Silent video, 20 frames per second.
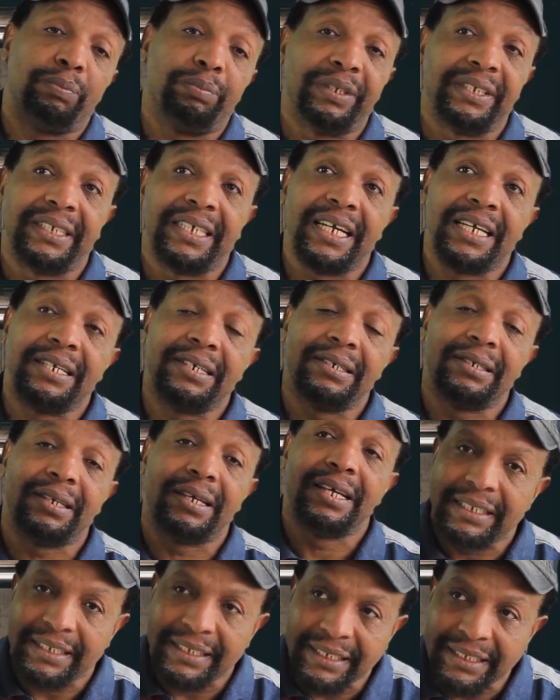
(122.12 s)
present
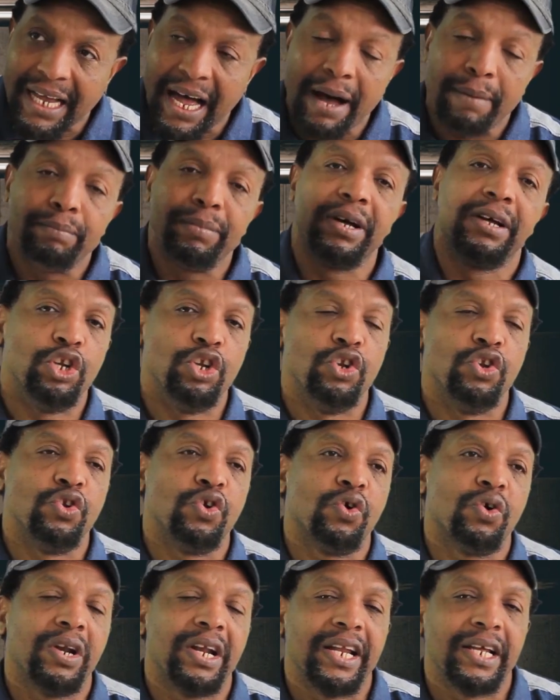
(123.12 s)

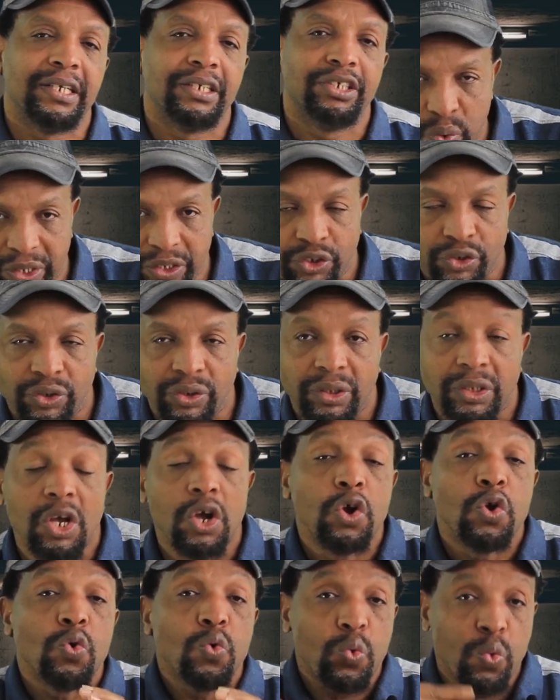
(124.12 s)
sub-knowledge questions
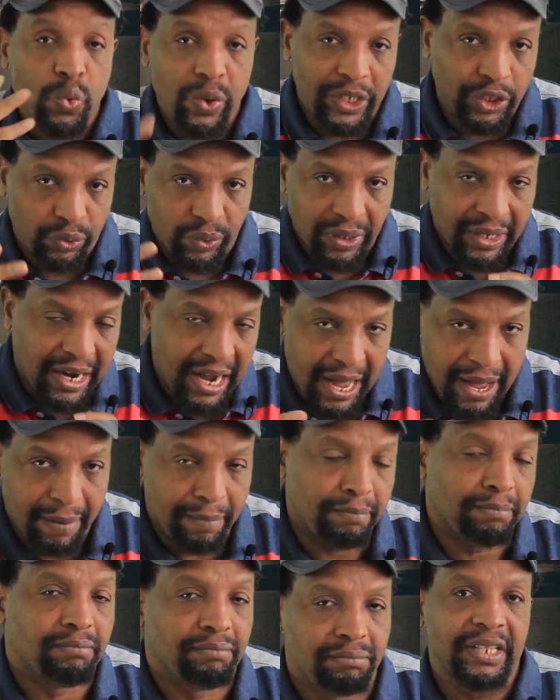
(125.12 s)
which will
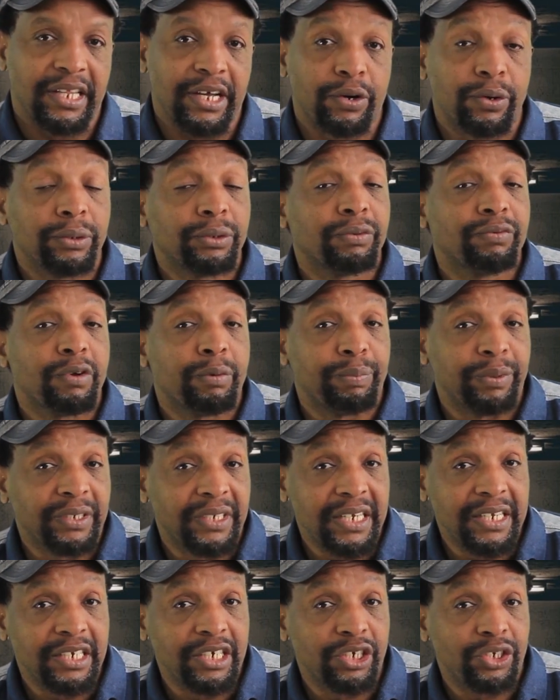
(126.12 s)
come in the course of your
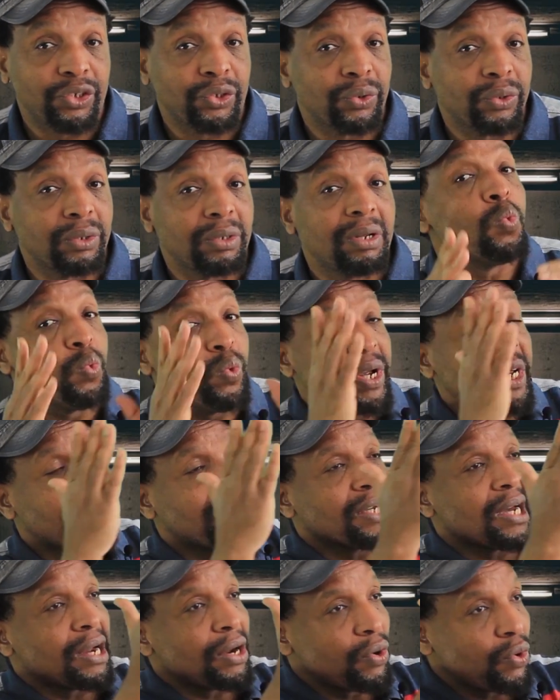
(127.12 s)
presentation,
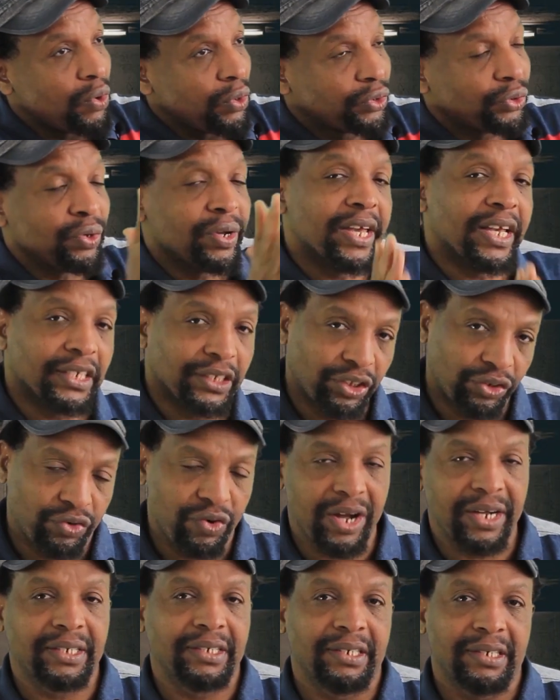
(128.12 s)
which are also
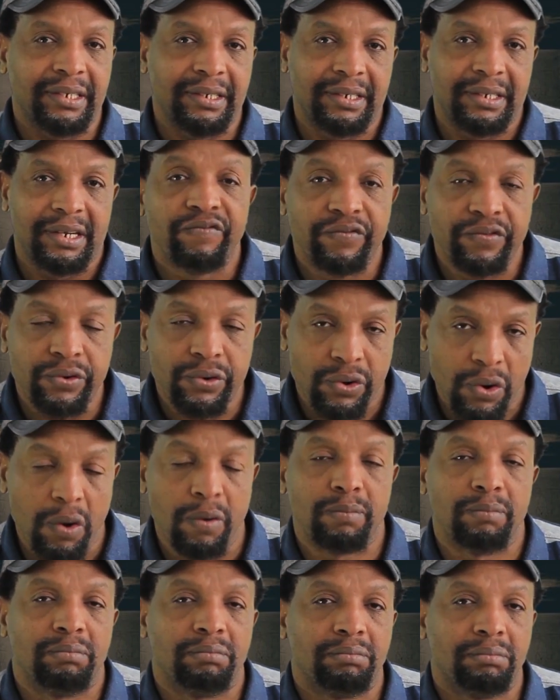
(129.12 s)
extracted
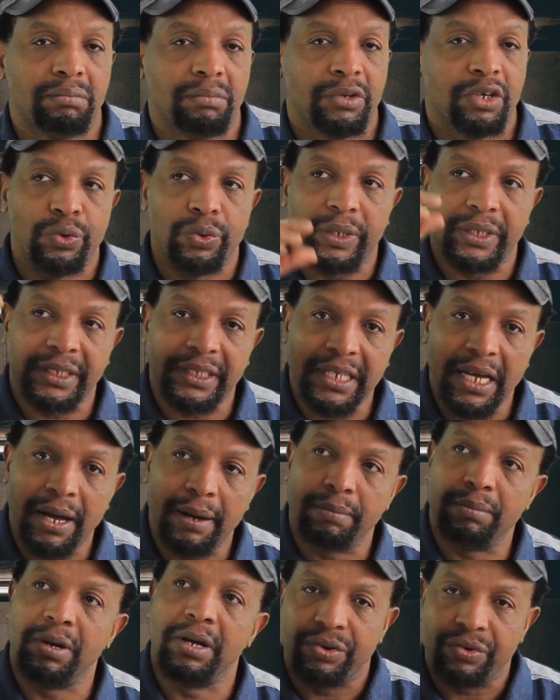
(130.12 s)
from your
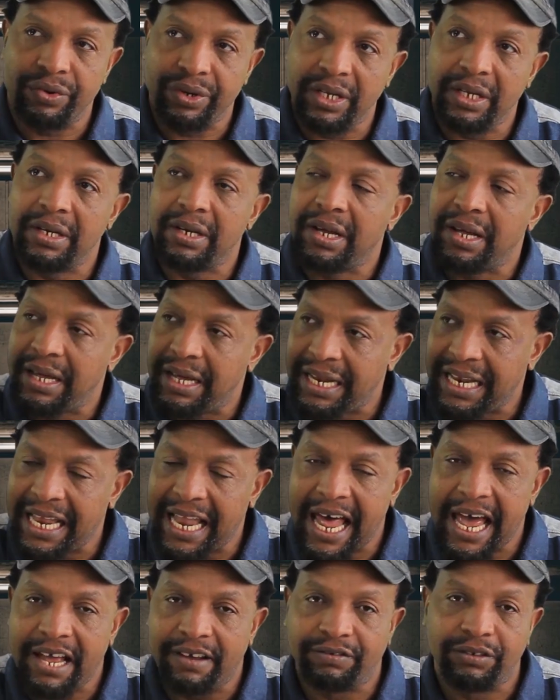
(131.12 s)
sub-real
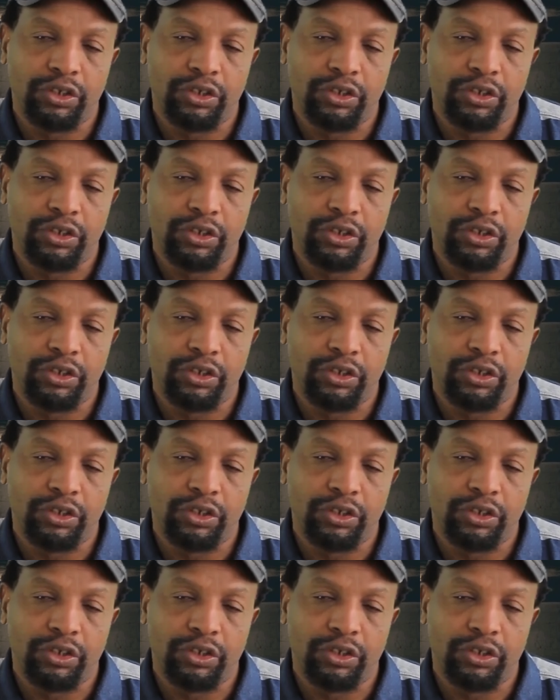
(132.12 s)
life